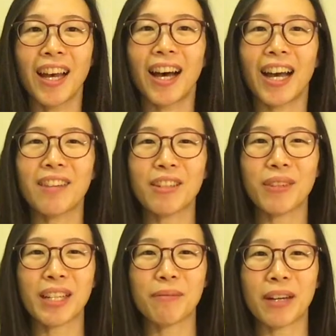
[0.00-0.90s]
Hi
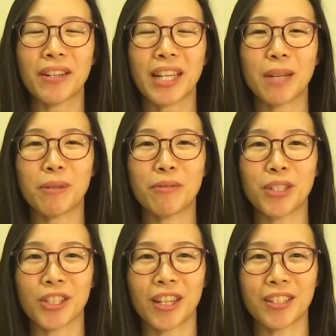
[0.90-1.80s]
everyone, I'm MaryAnn. I'm a
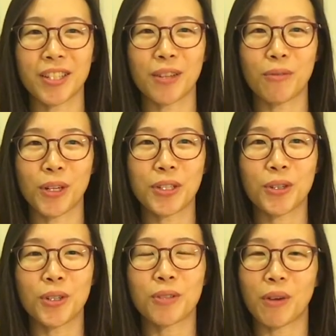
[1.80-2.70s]
visual artist and voice
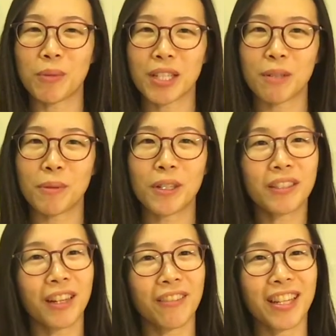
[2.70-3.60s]
coach from Singapore,
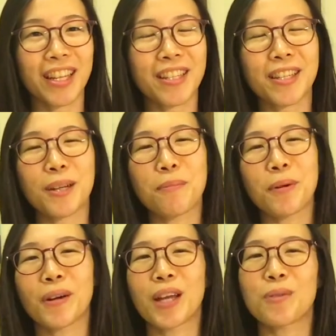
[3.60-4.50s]
currently in
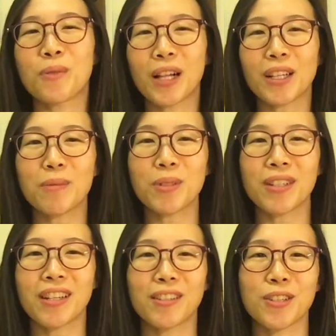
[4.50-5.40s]
Singapore, and welcome to
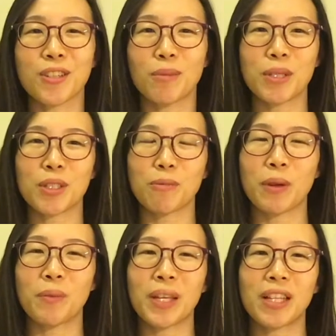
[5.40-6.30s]
another installment of
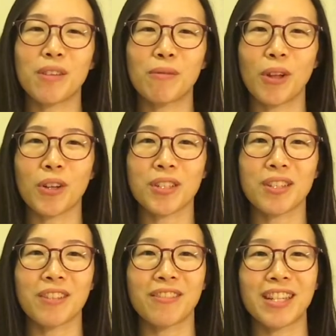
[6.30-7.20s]
my weekly vlog
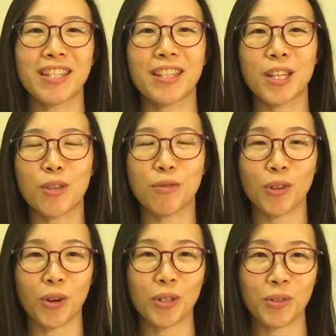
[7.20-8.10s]
series, Live
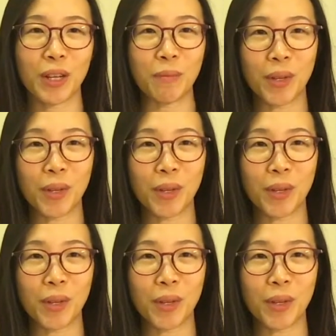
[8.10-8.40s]
Your Dream.